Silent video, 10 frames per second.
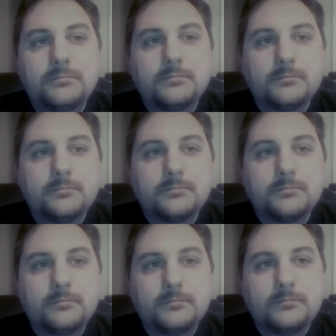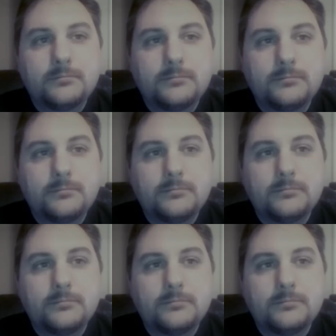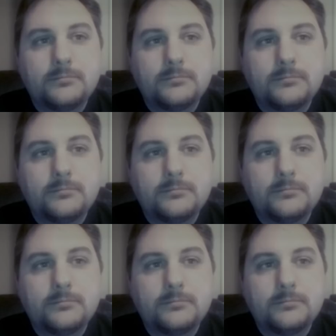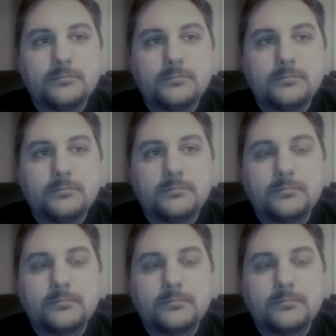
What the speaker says: The person shown says nothing.